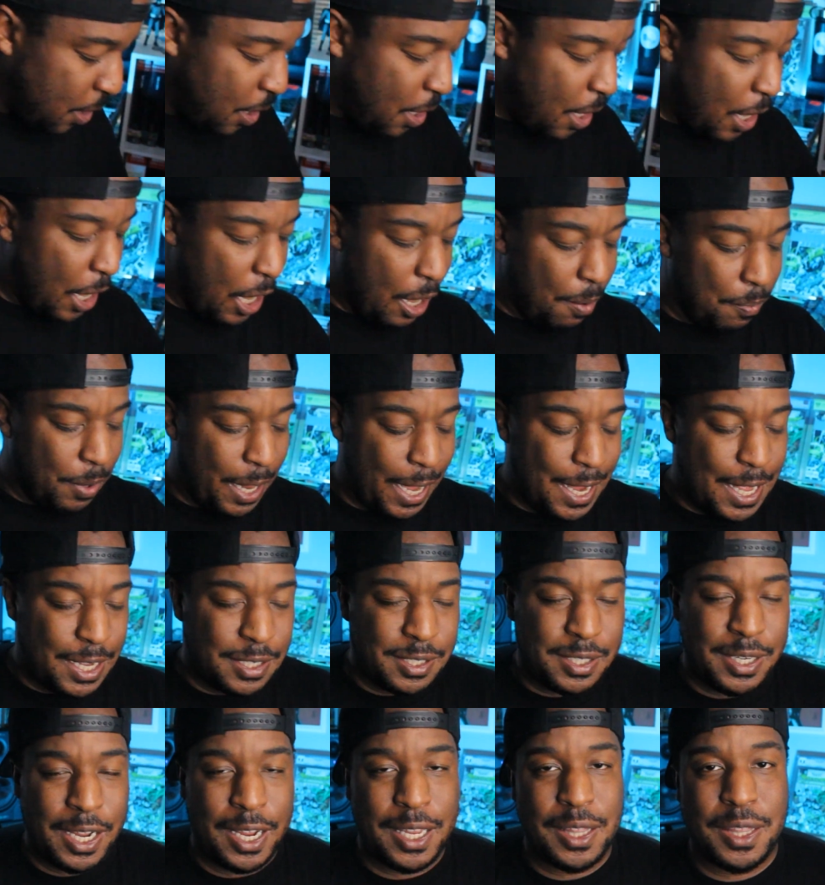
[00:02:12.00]
Like I
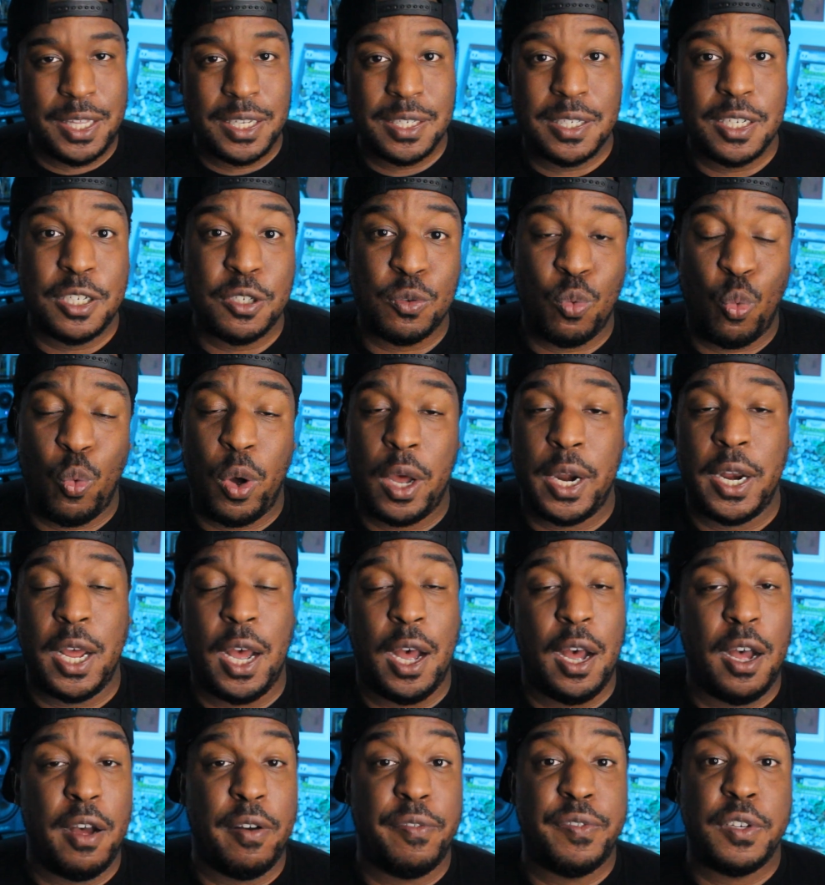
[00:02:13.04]
said, this is one
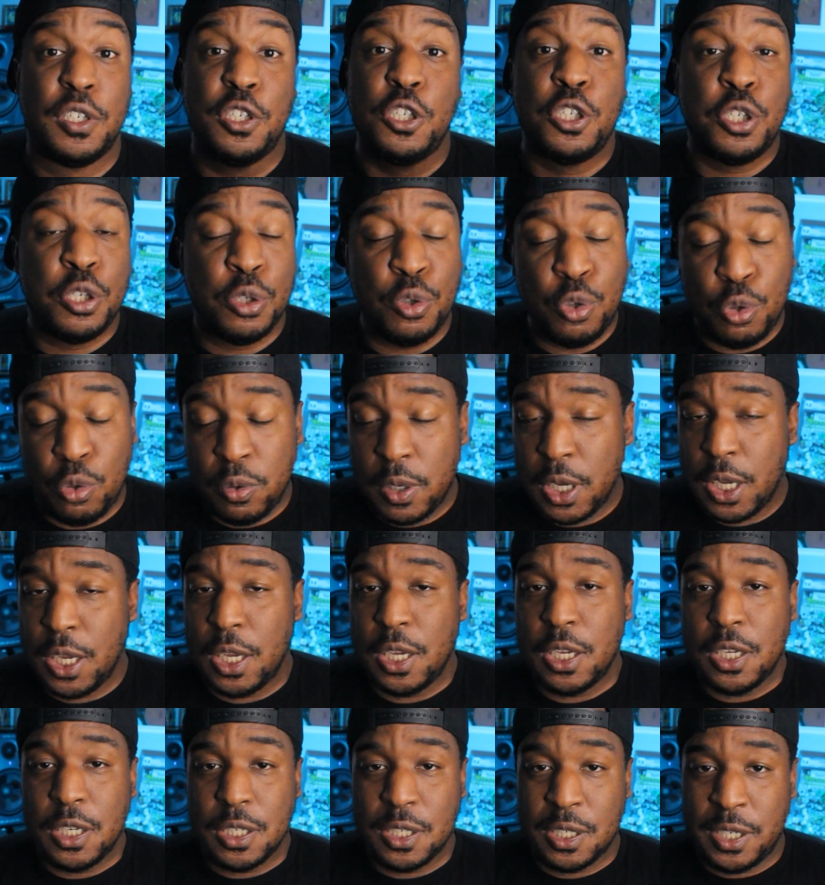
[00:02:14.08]
of two
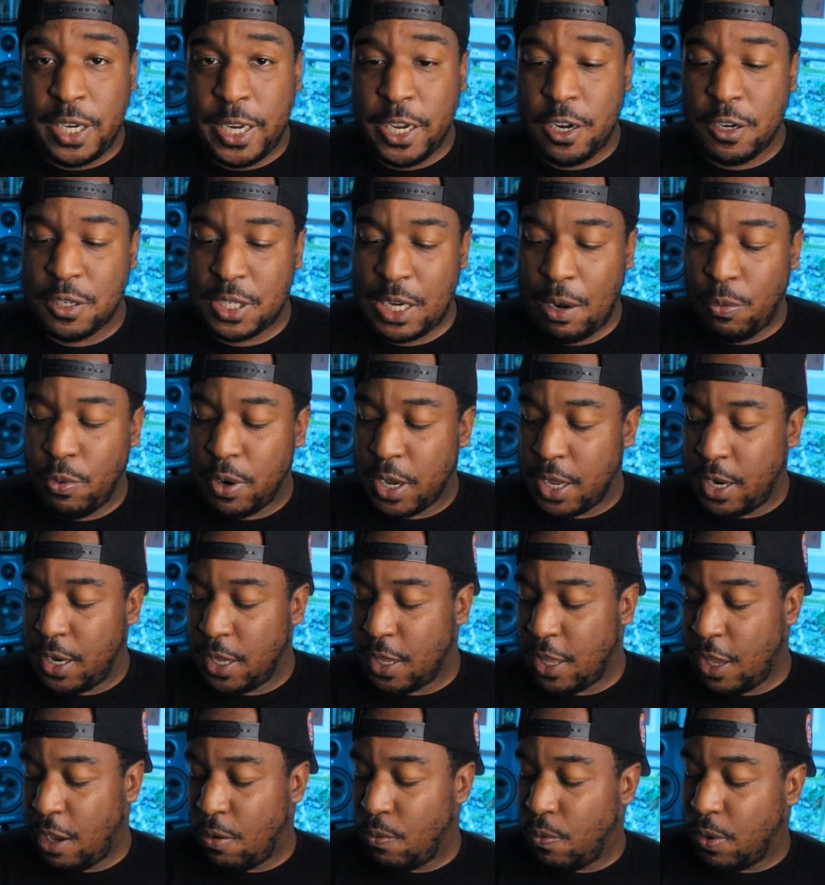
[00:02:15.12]
sneakers that we're going
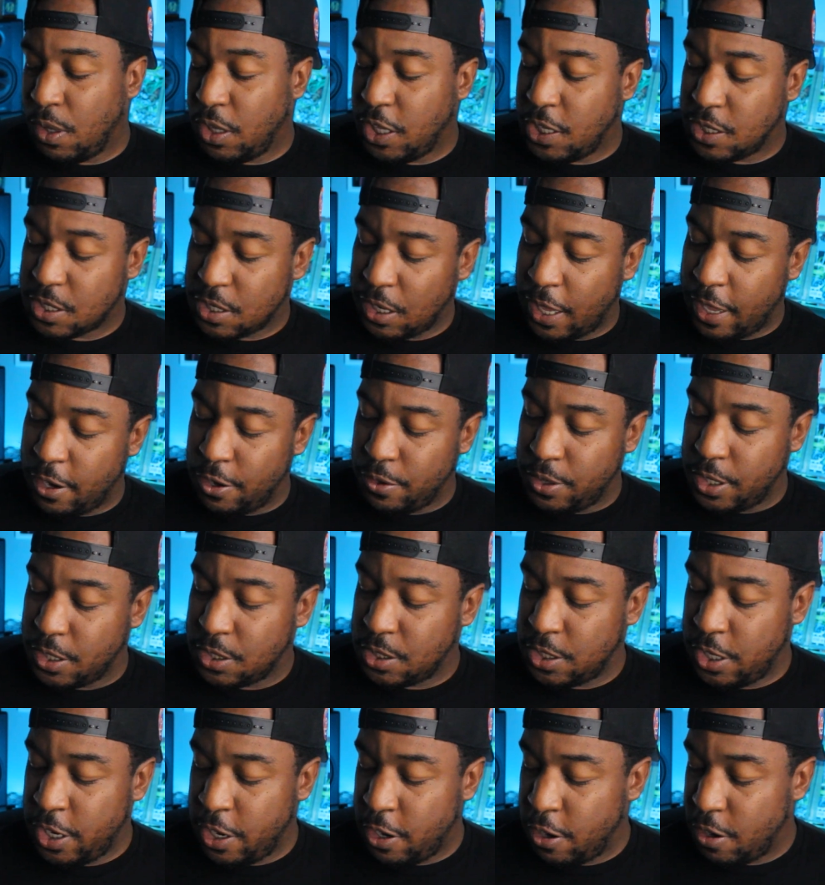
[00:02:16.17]
to get released later
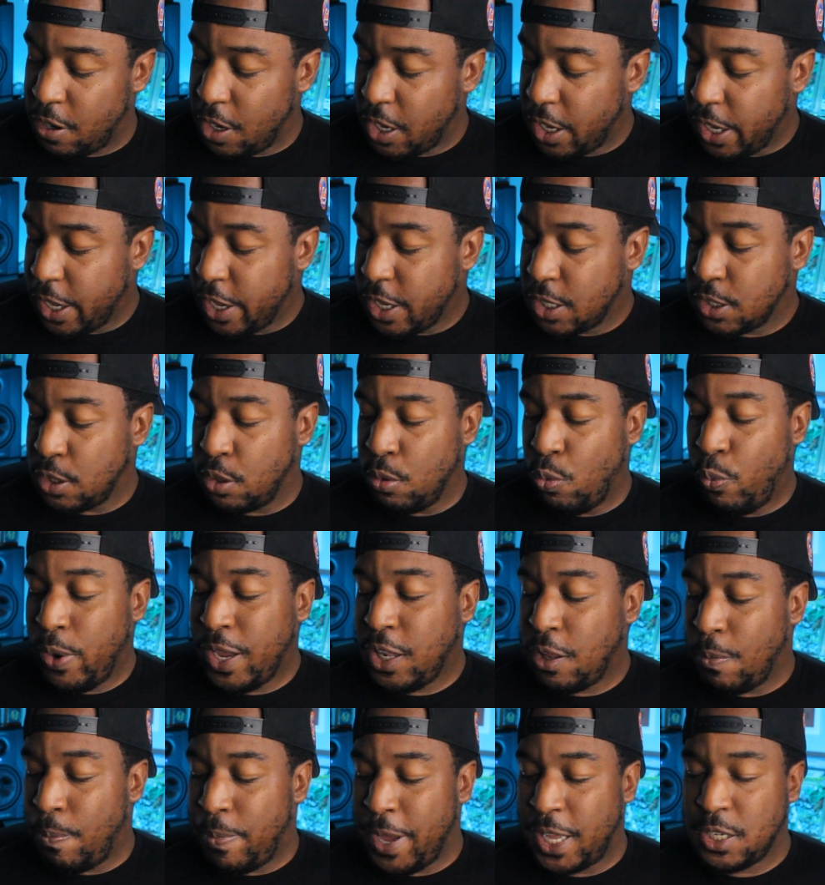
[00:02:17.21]
this year. So the We
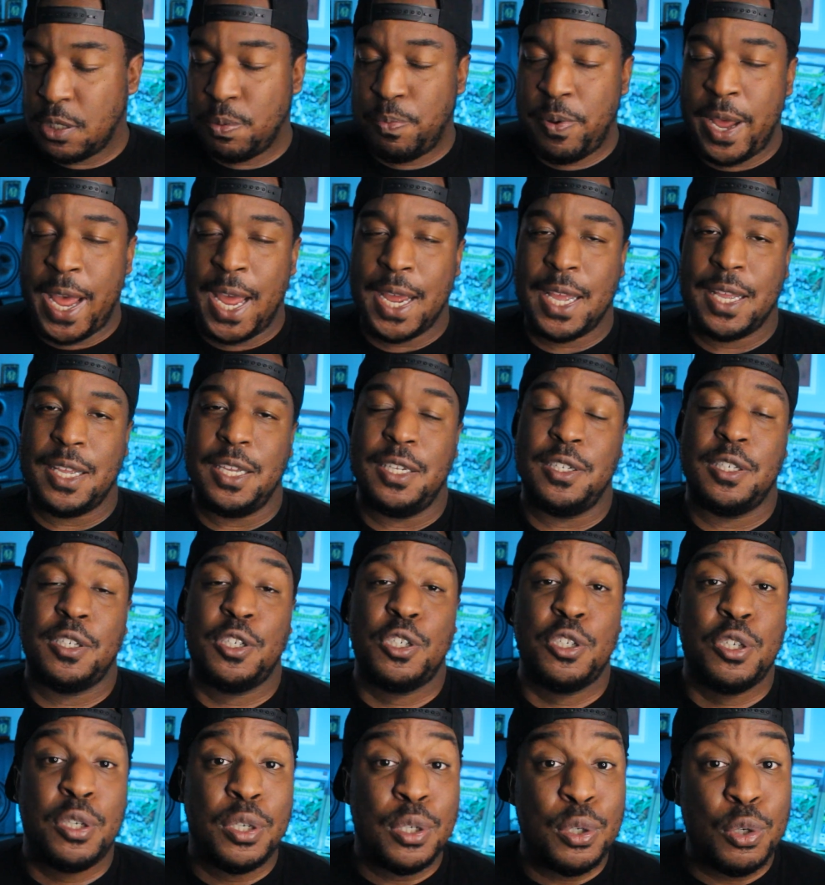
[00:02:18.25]
the Best pack is
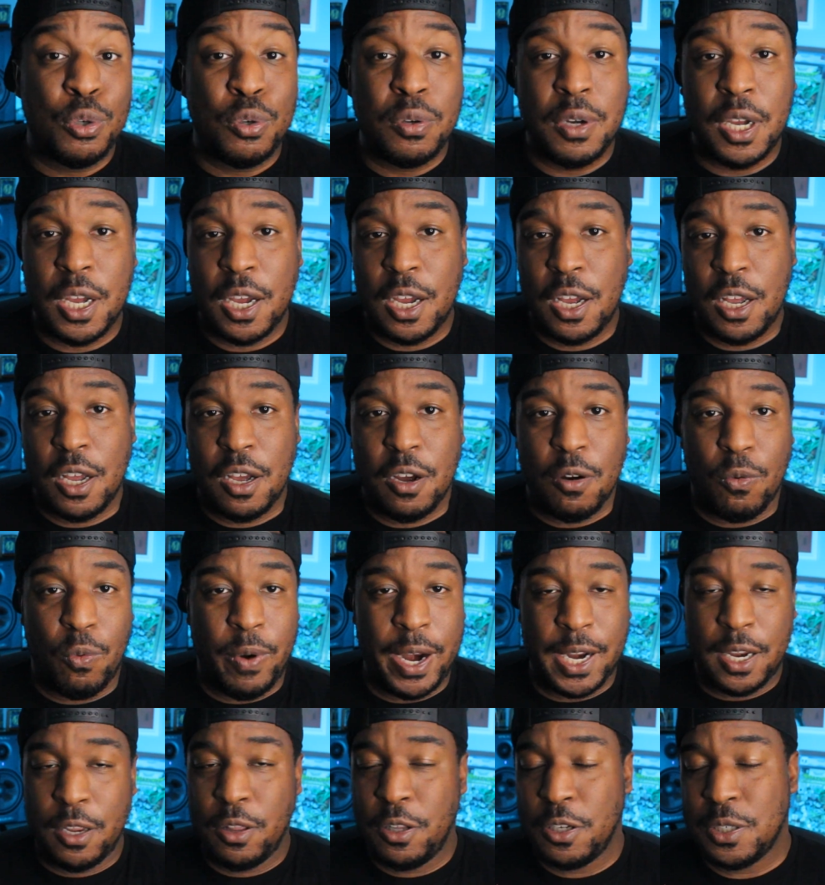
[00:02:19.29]
2
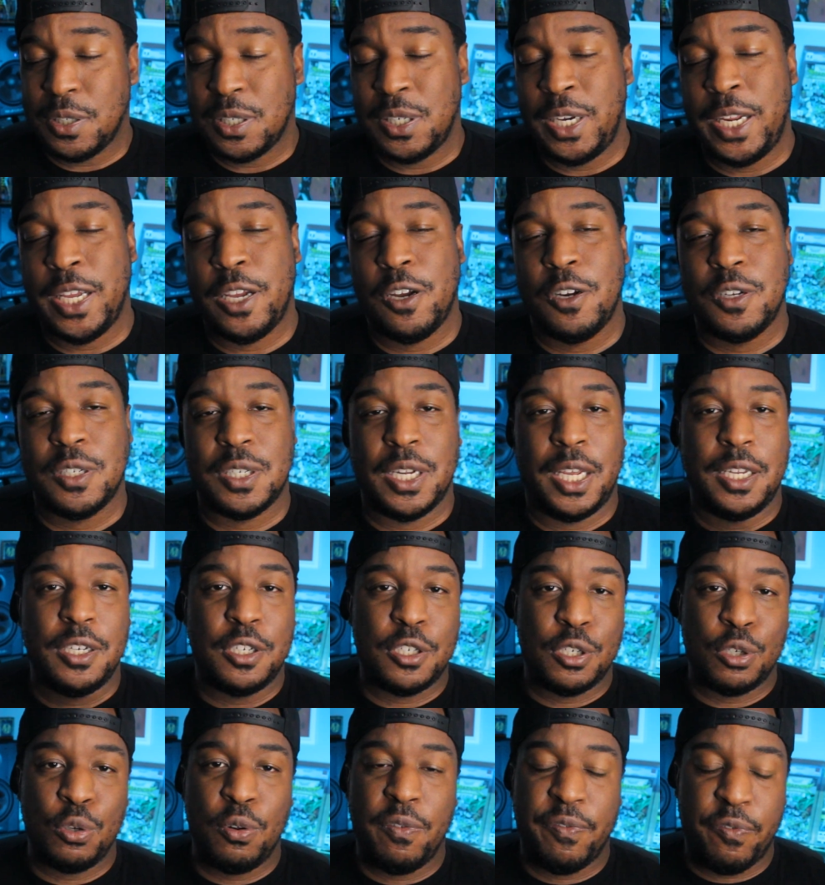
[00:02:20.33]
regular sneakers and
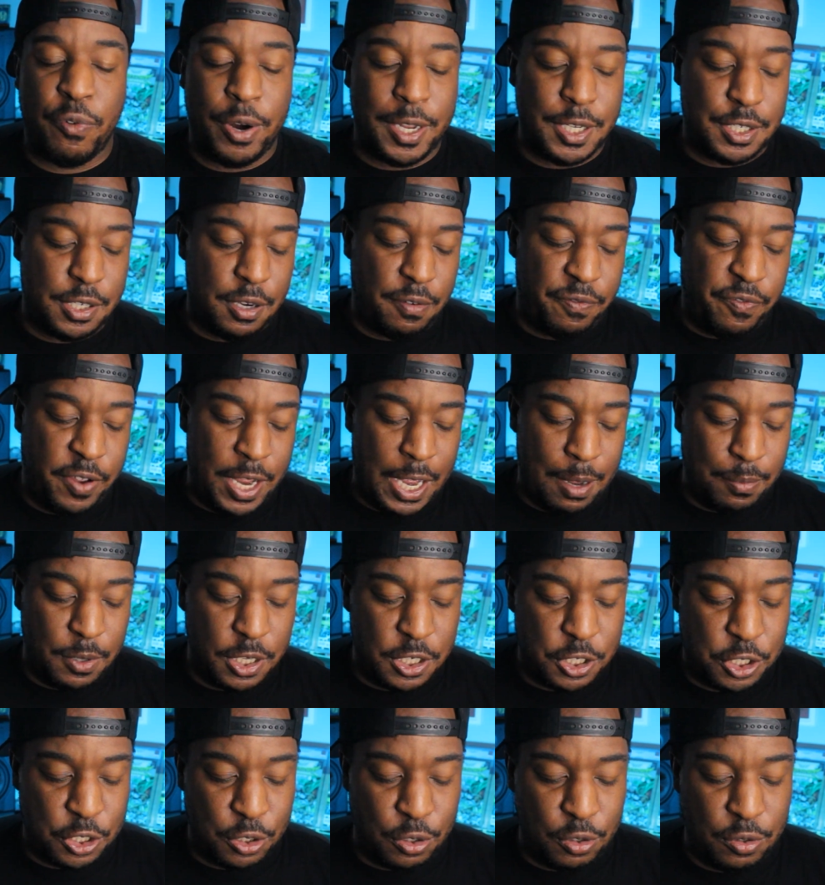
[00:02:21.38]
2 friends and family
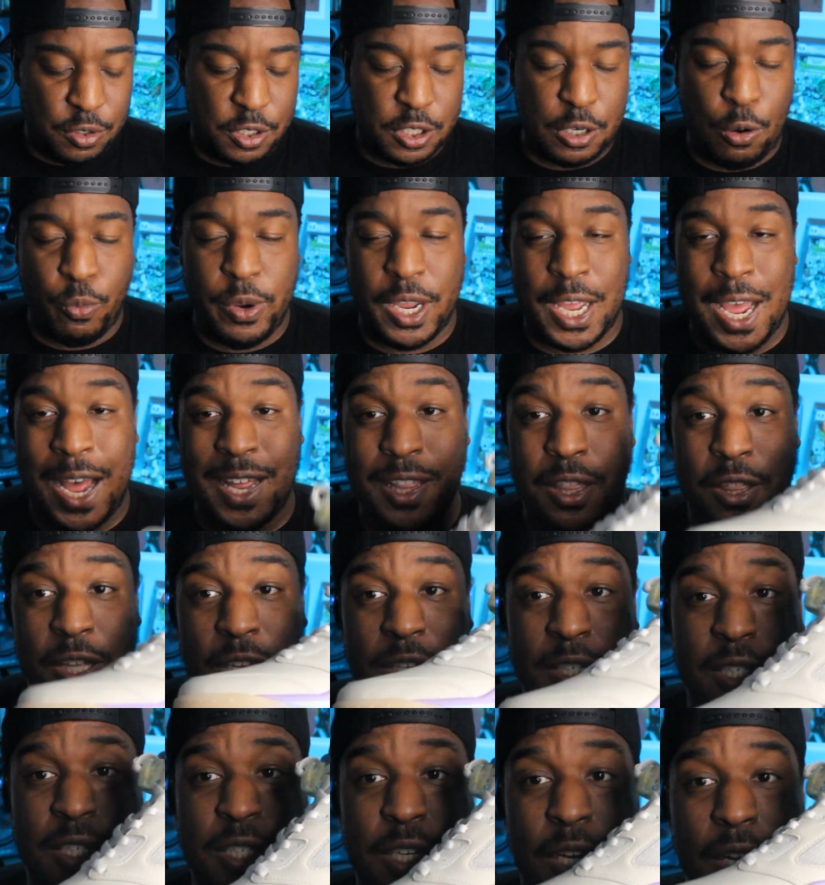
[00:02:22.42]
shoes. So we got
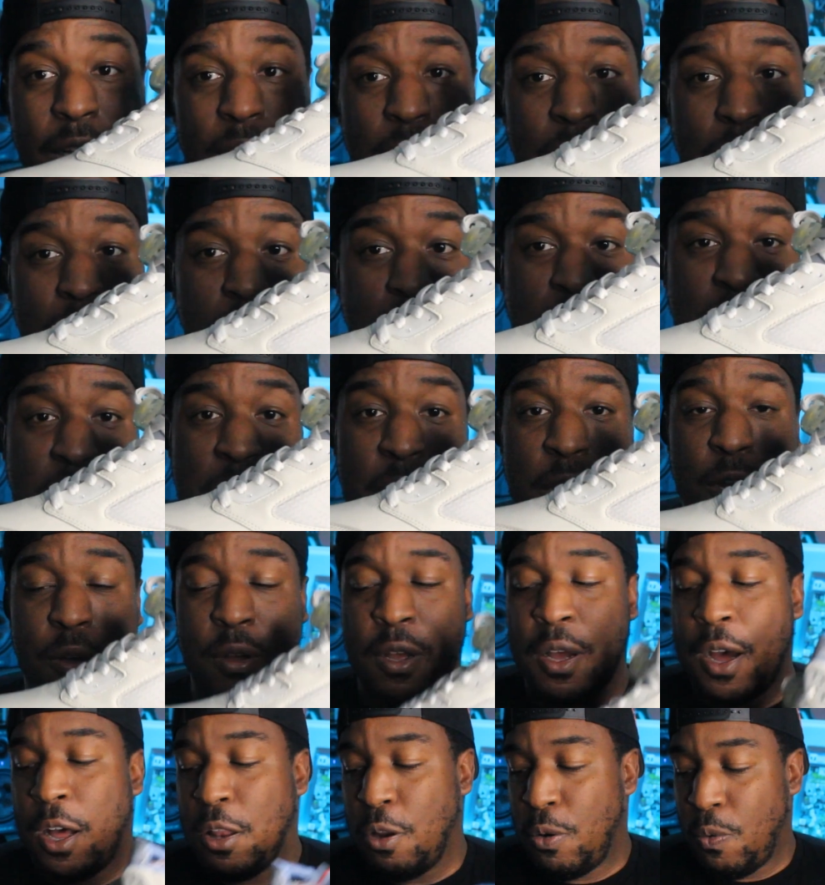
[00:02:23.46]
this, the sale
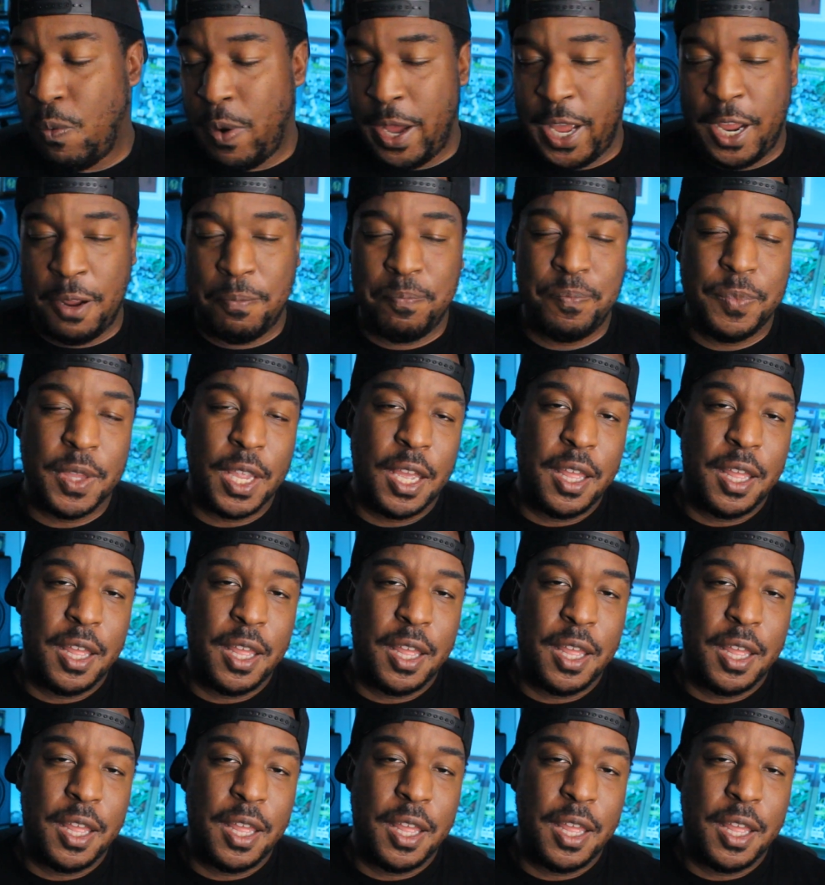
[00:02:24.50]
colorway.